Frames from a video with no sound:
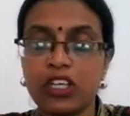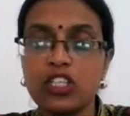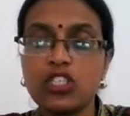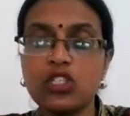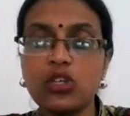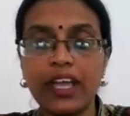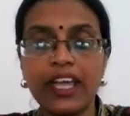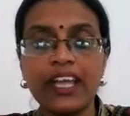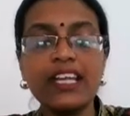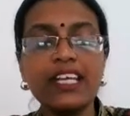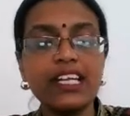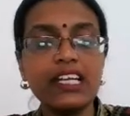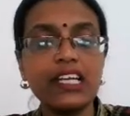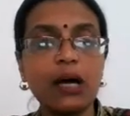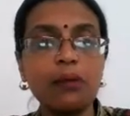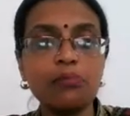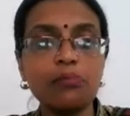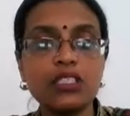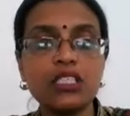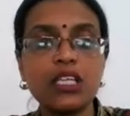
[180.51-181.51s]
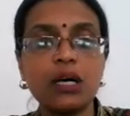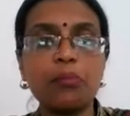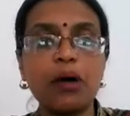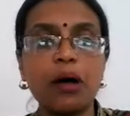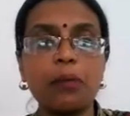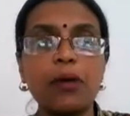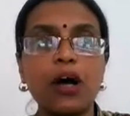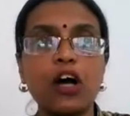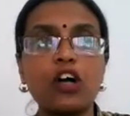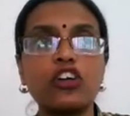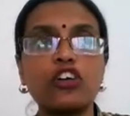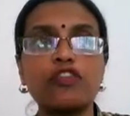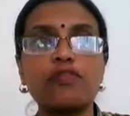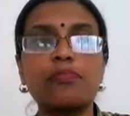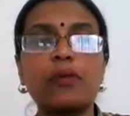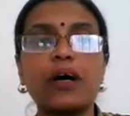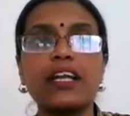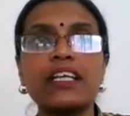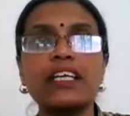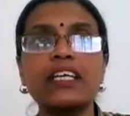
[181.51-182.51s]
So, any lump sum amount of
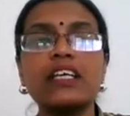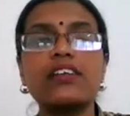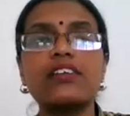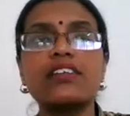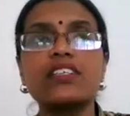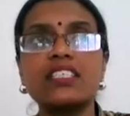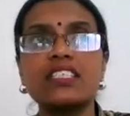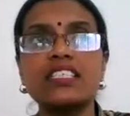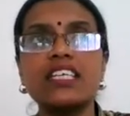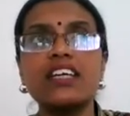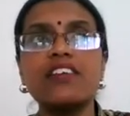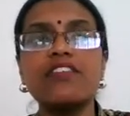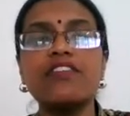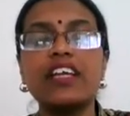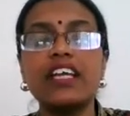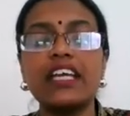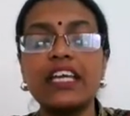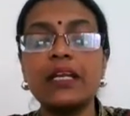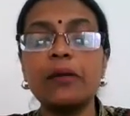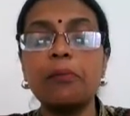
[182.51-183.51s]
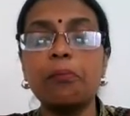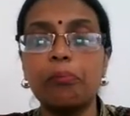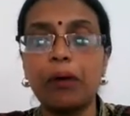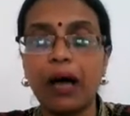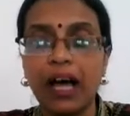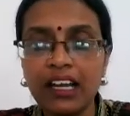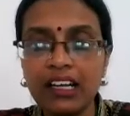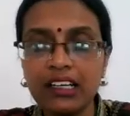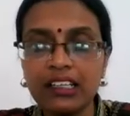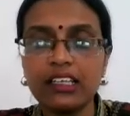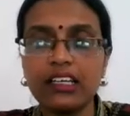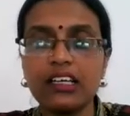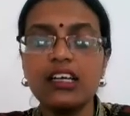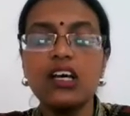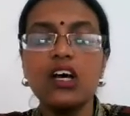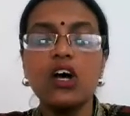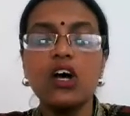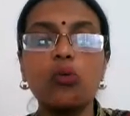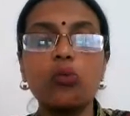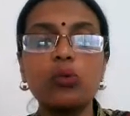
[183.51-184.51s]
money received in bulk
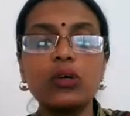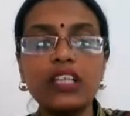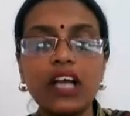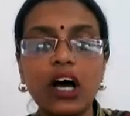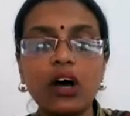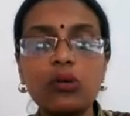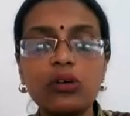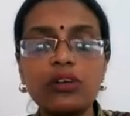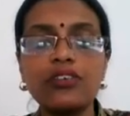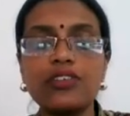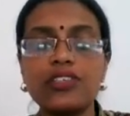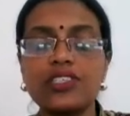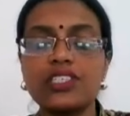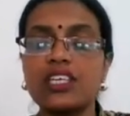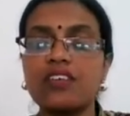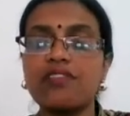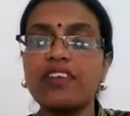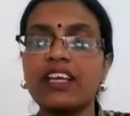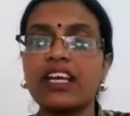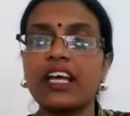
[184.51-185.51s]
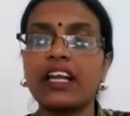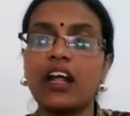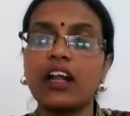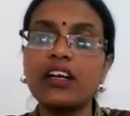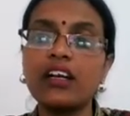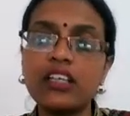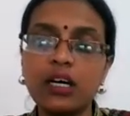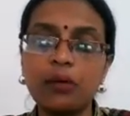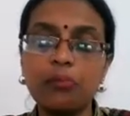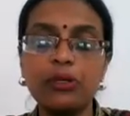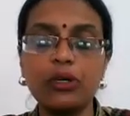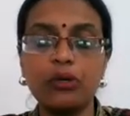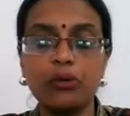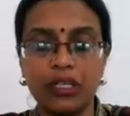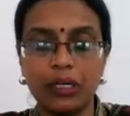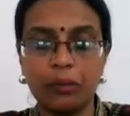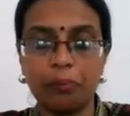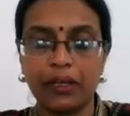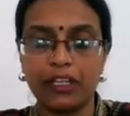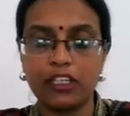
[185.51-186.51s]
without receiving an
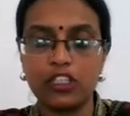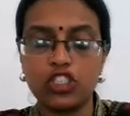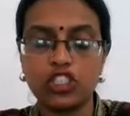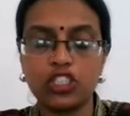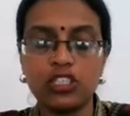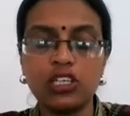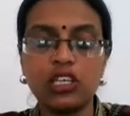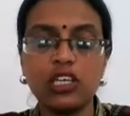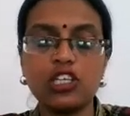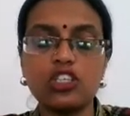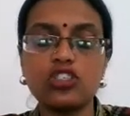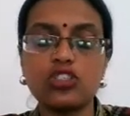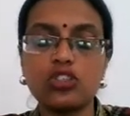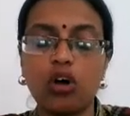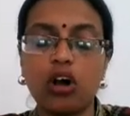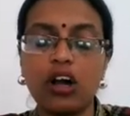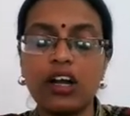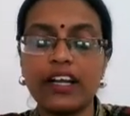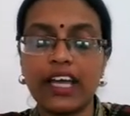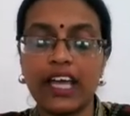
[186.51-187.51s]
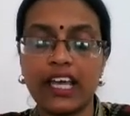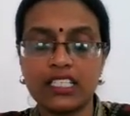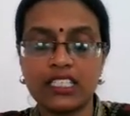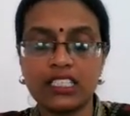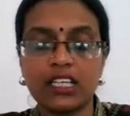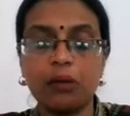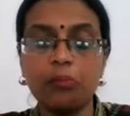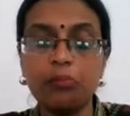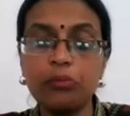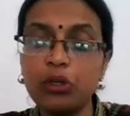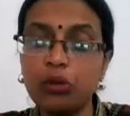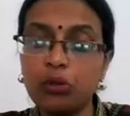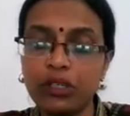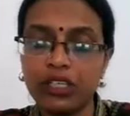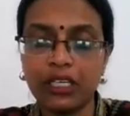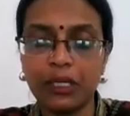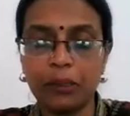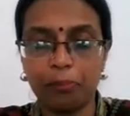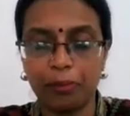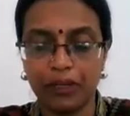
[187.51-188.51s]
uncommuted pension is called as
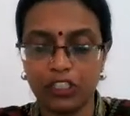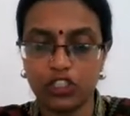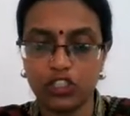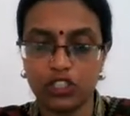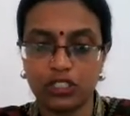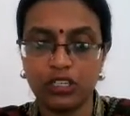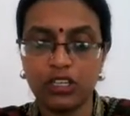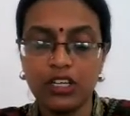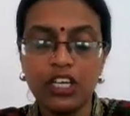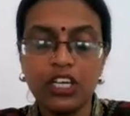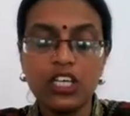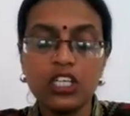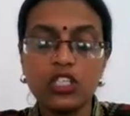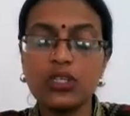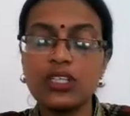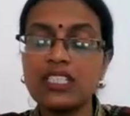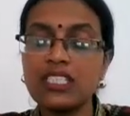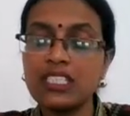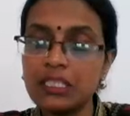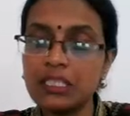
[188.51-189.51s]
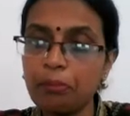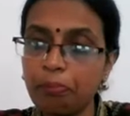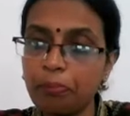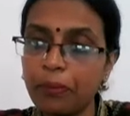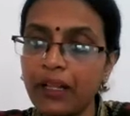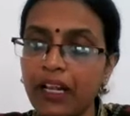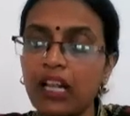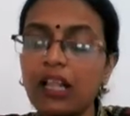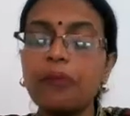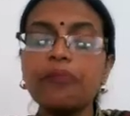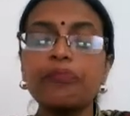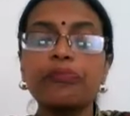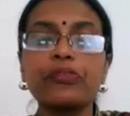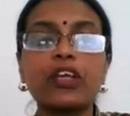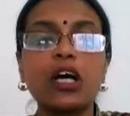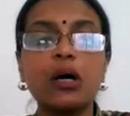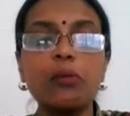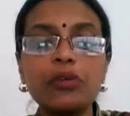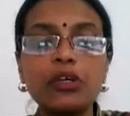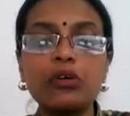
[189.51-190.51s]
commuted pension. So in simple,
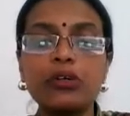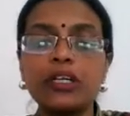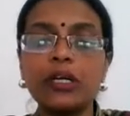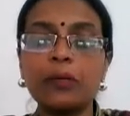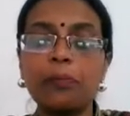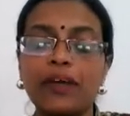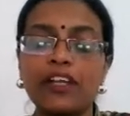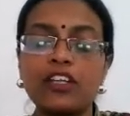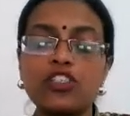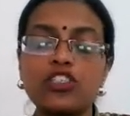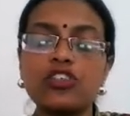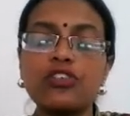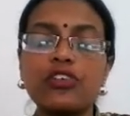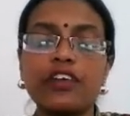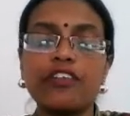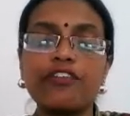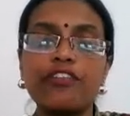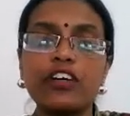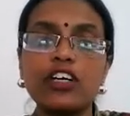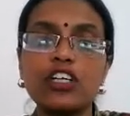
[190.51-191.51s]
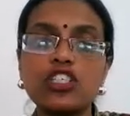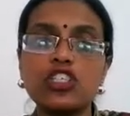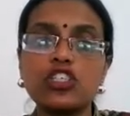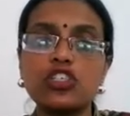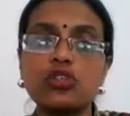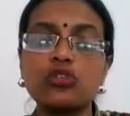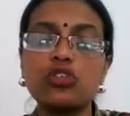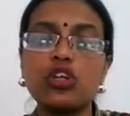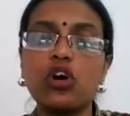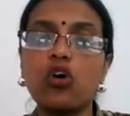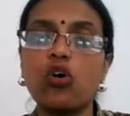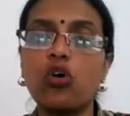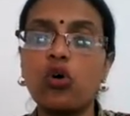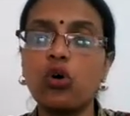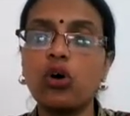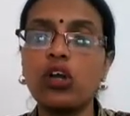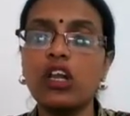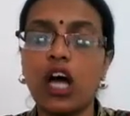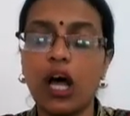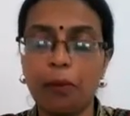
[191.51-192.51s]
commuted pension refers to the
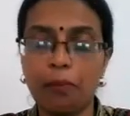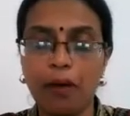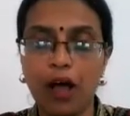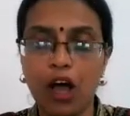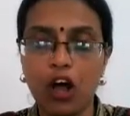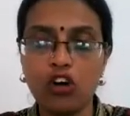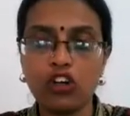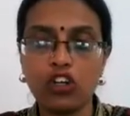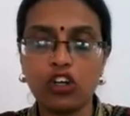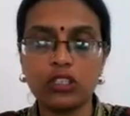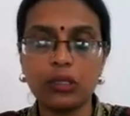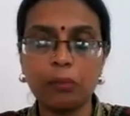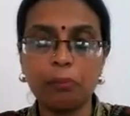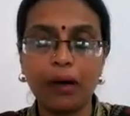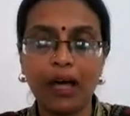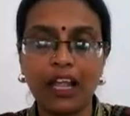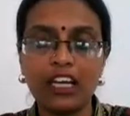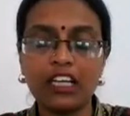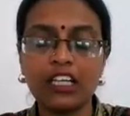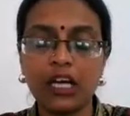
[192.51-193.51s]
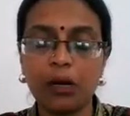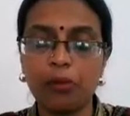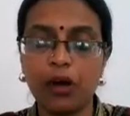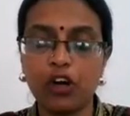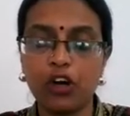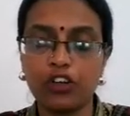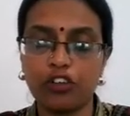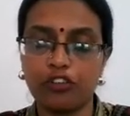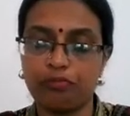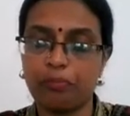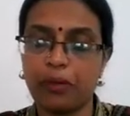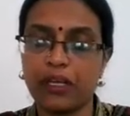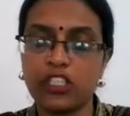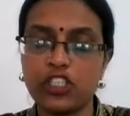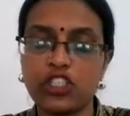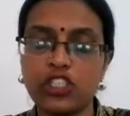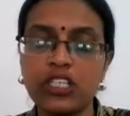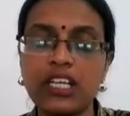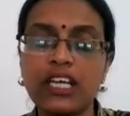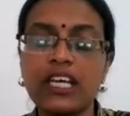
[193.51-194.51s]
whole amount or the bulk amount of
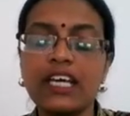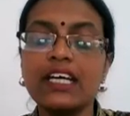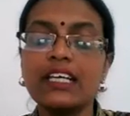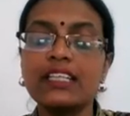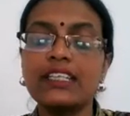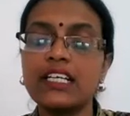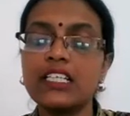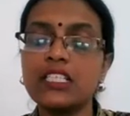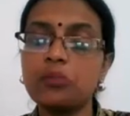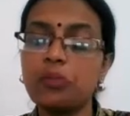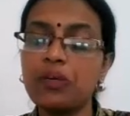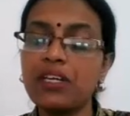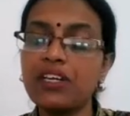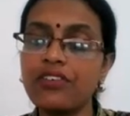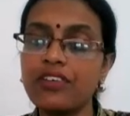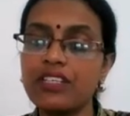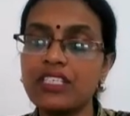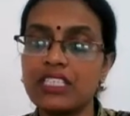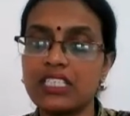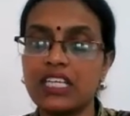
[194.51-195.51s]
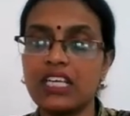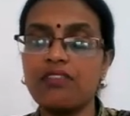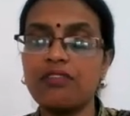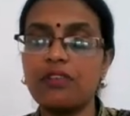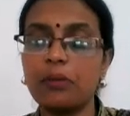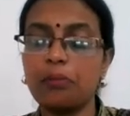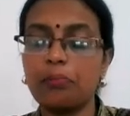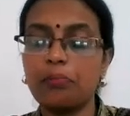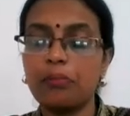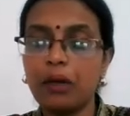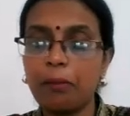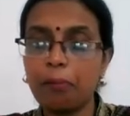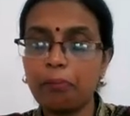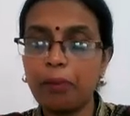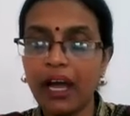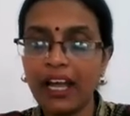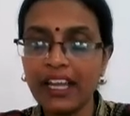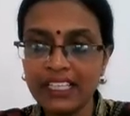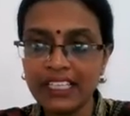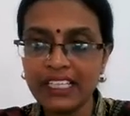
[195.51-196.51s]
pension that has been received
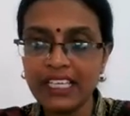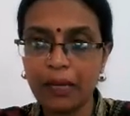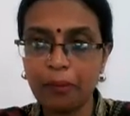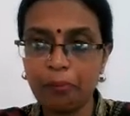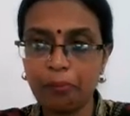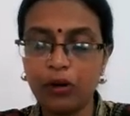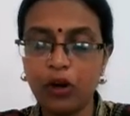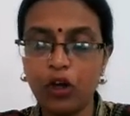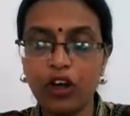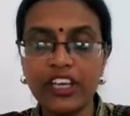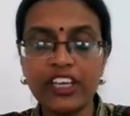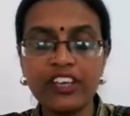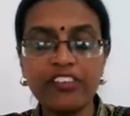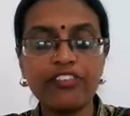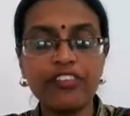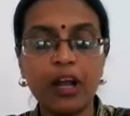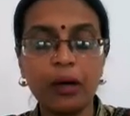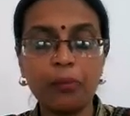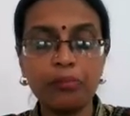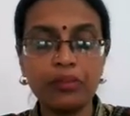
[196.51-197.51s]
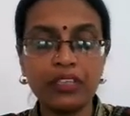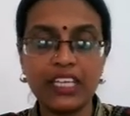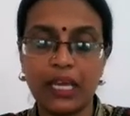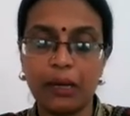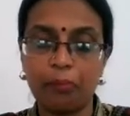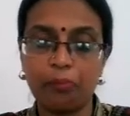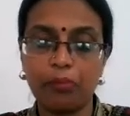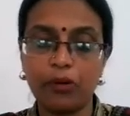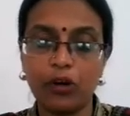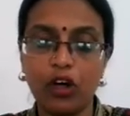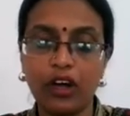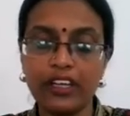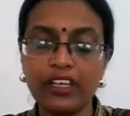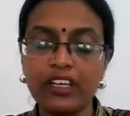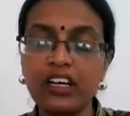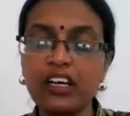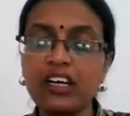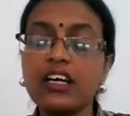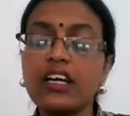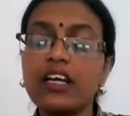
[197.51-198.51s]
by the employee from the
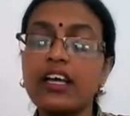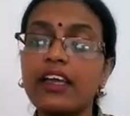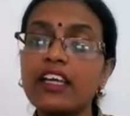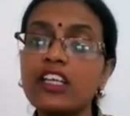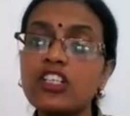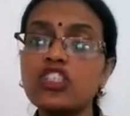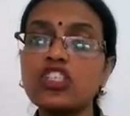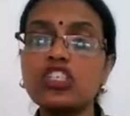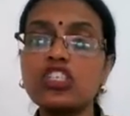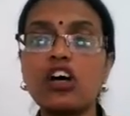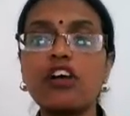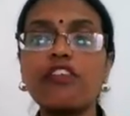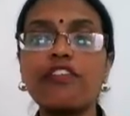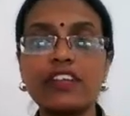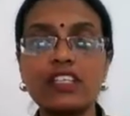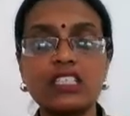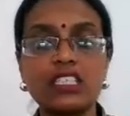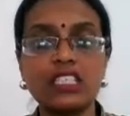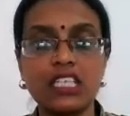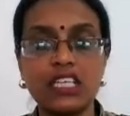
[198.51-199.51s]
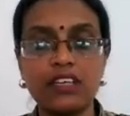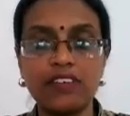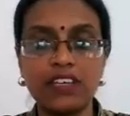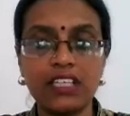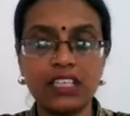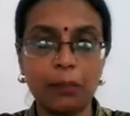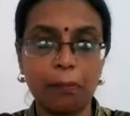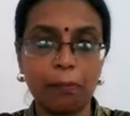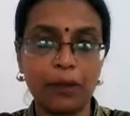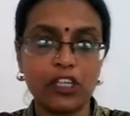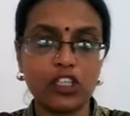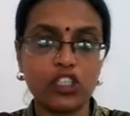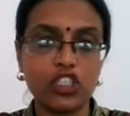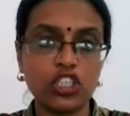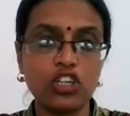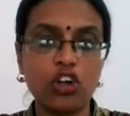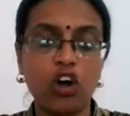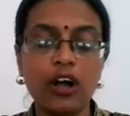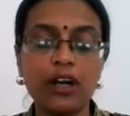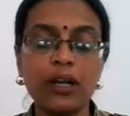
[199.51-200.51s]
employer instead of receiving the
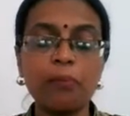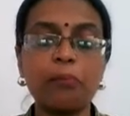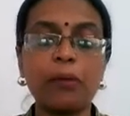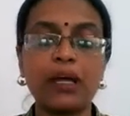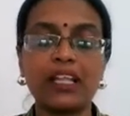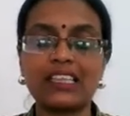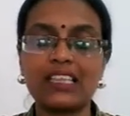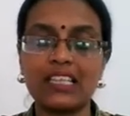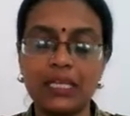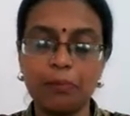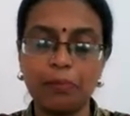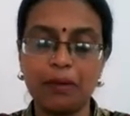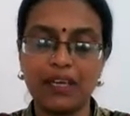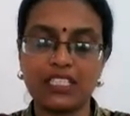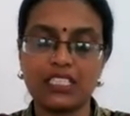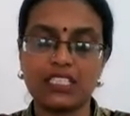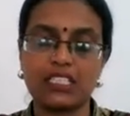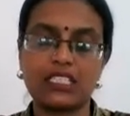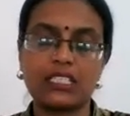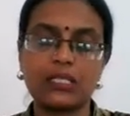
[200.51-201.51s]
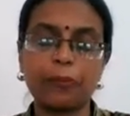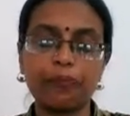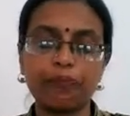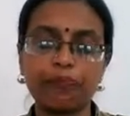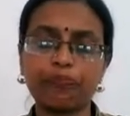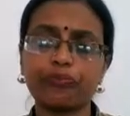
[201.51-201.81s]
pension on a monthly basis.